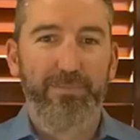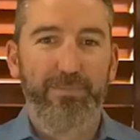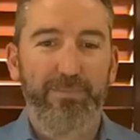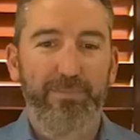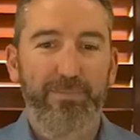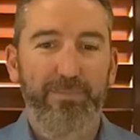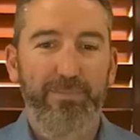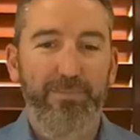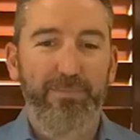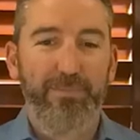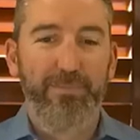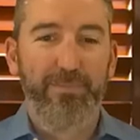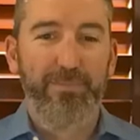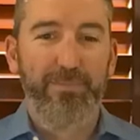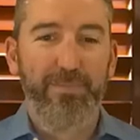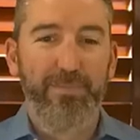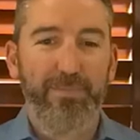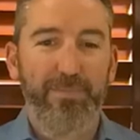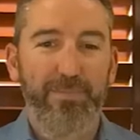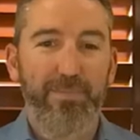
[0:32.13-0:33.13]

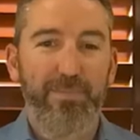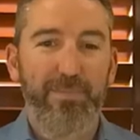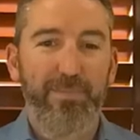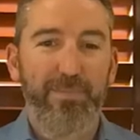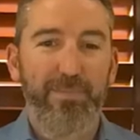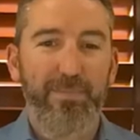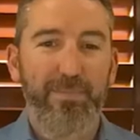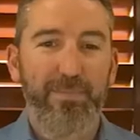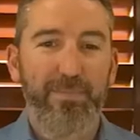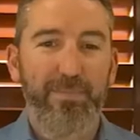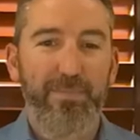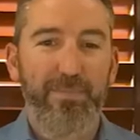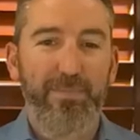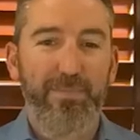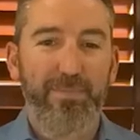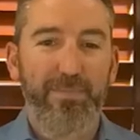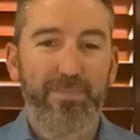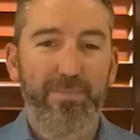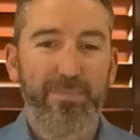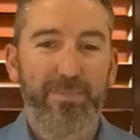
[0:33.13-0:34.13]

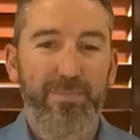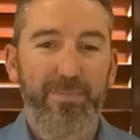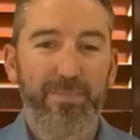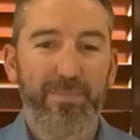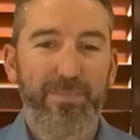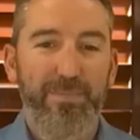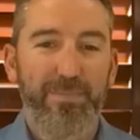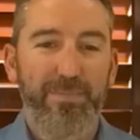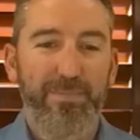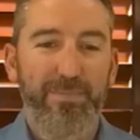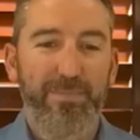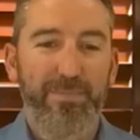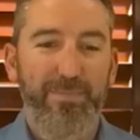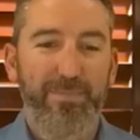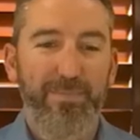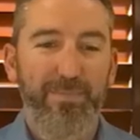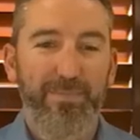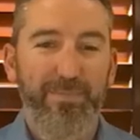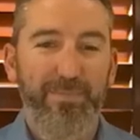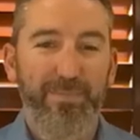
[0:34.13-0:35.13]

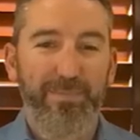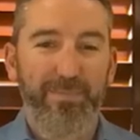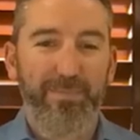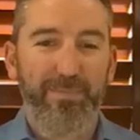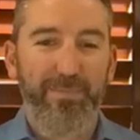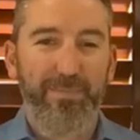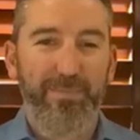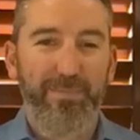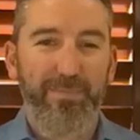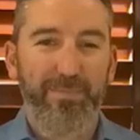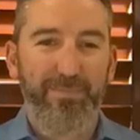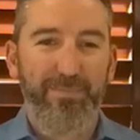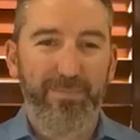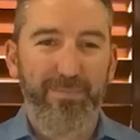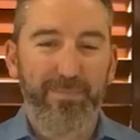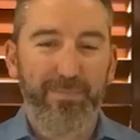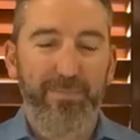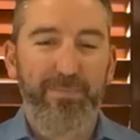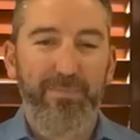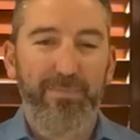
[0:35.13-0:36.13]

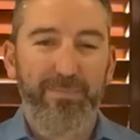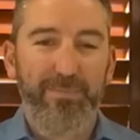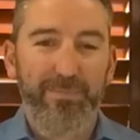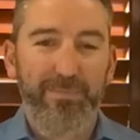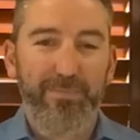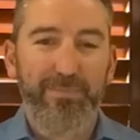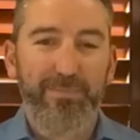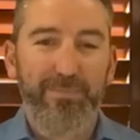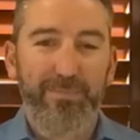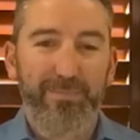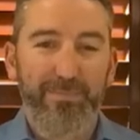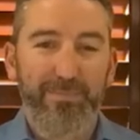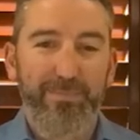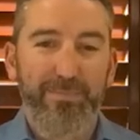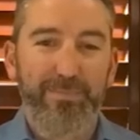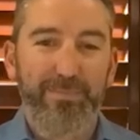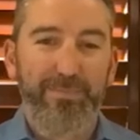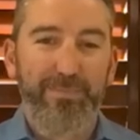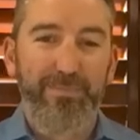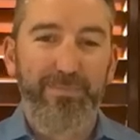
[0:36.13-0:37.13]

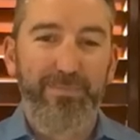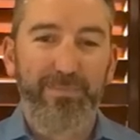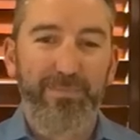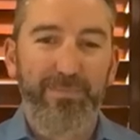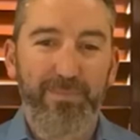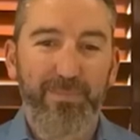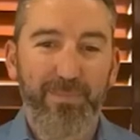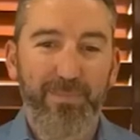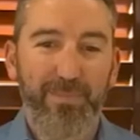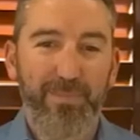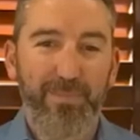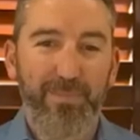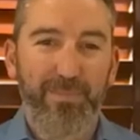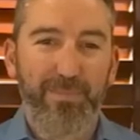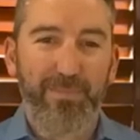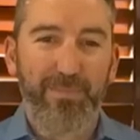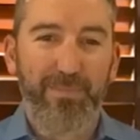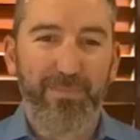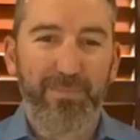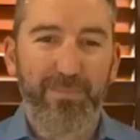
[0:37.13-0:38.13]

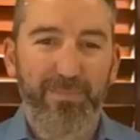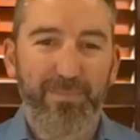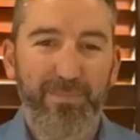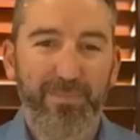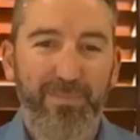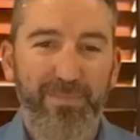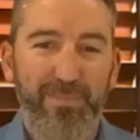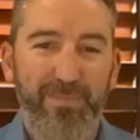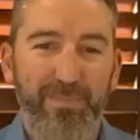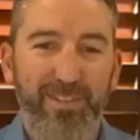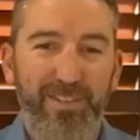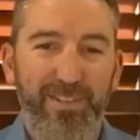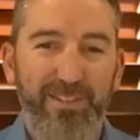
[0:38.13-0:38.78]
This person isn't speaking.